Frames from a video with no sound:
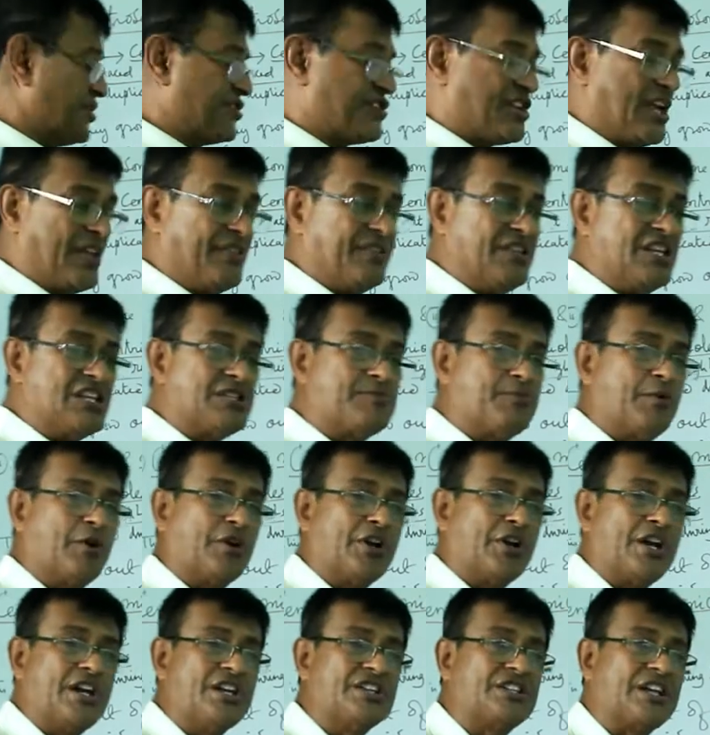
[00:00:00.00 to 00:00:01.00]
and these
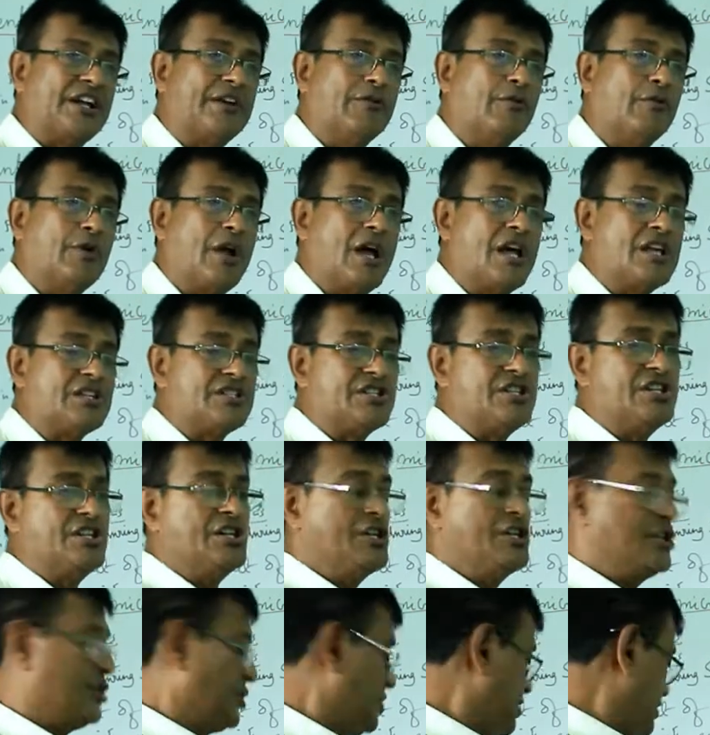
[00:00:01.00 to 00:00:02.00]
proteins are known as
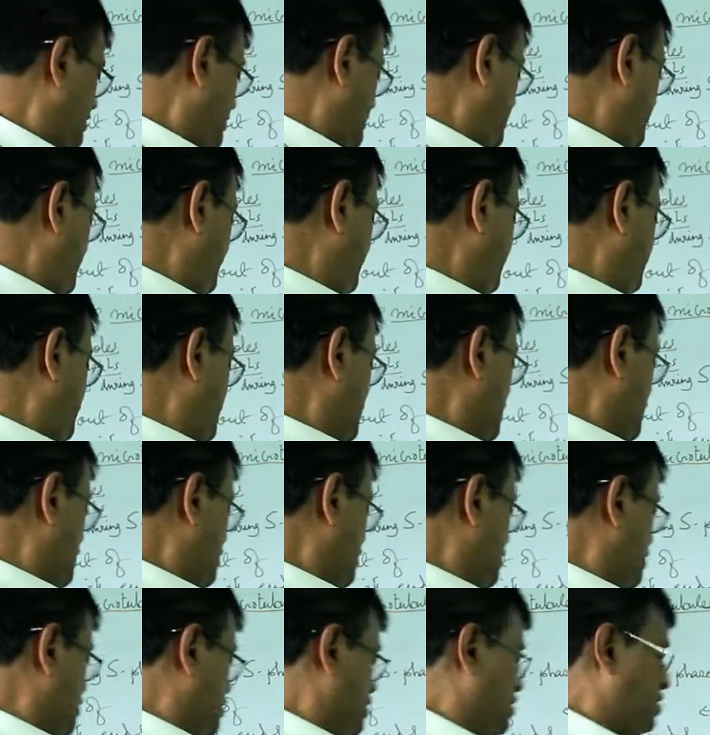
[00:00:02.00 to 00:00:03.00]

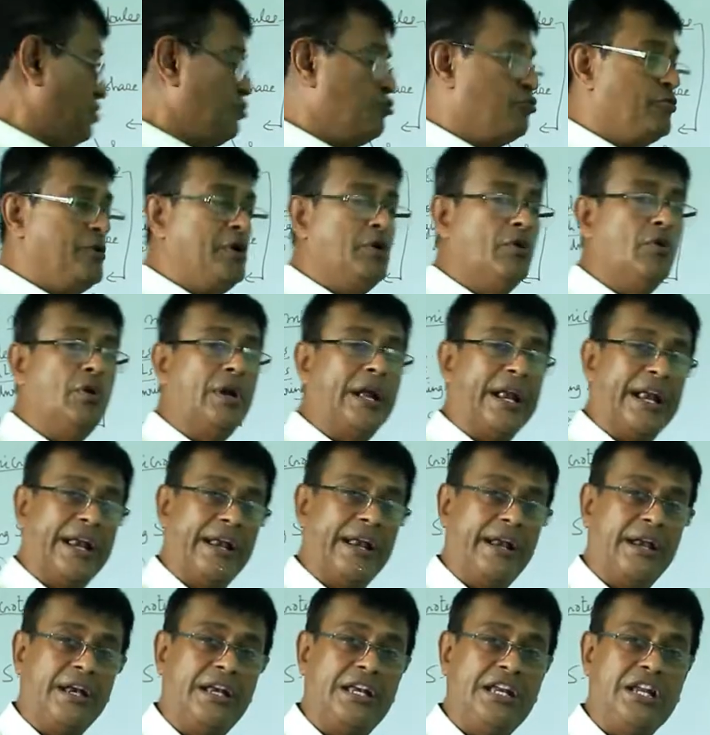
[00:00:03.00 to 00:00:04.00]

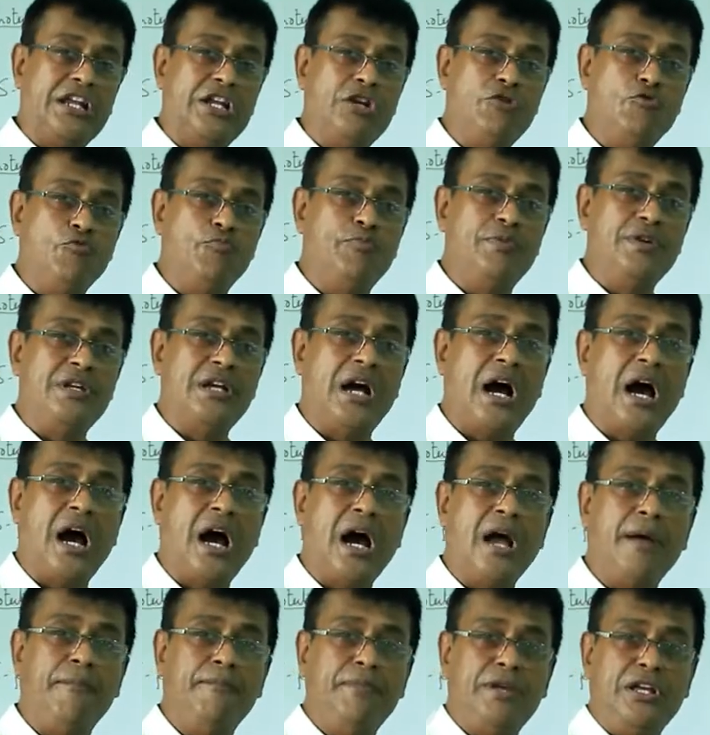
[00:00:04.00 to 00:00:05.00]
tubulin, Tubulin,
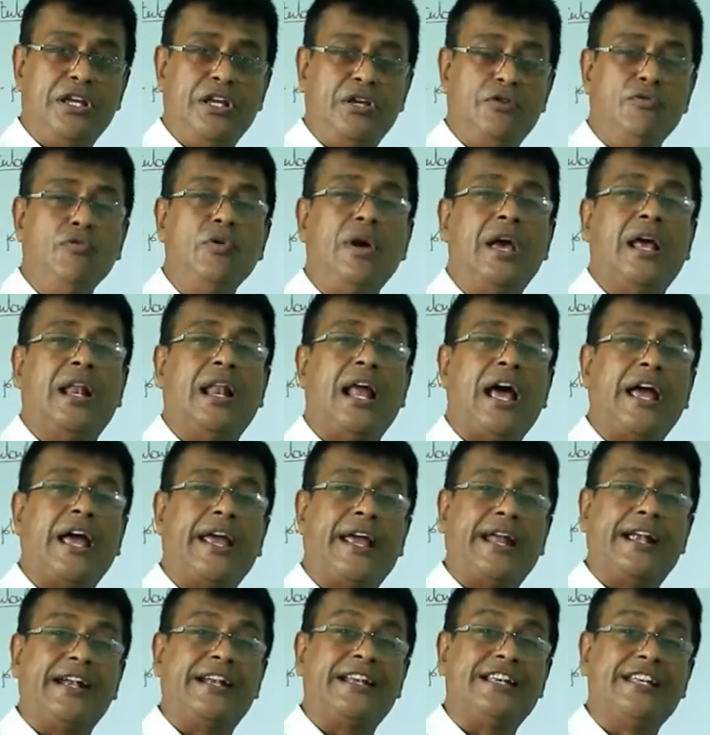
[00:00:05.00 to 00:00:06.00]

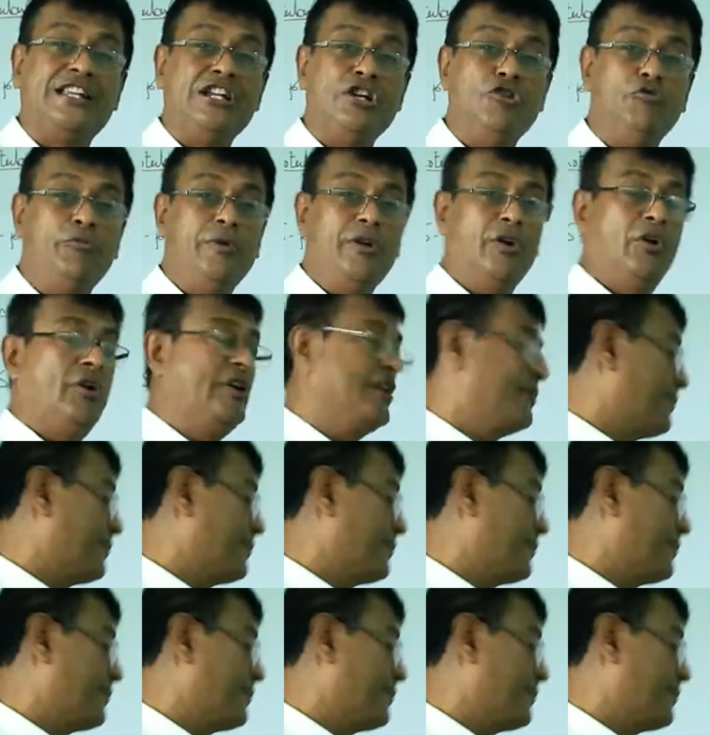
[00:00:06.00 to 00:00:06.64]
tubulin